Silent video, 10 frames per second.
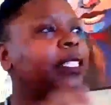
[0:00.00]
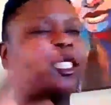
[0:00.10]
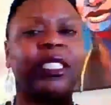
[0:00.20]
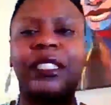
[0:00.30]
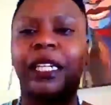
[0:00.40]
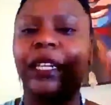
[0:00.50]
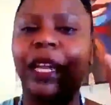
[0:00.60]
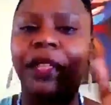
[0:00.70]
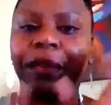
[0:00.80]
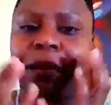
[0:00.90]
it's just
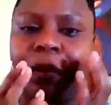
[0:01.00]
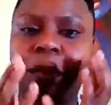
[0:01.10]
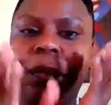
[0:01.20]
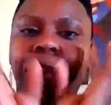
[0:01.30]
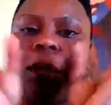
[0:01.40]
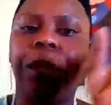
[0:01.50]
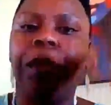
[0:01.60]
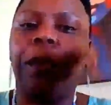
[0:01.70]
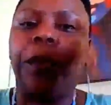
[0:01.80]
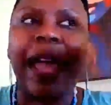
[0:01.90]
another
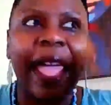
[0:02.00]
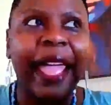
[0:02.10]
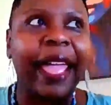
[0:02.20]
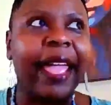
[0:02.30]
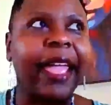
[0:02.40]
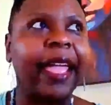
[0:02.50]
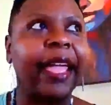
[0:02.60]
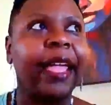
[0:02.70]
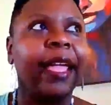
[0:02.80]
way.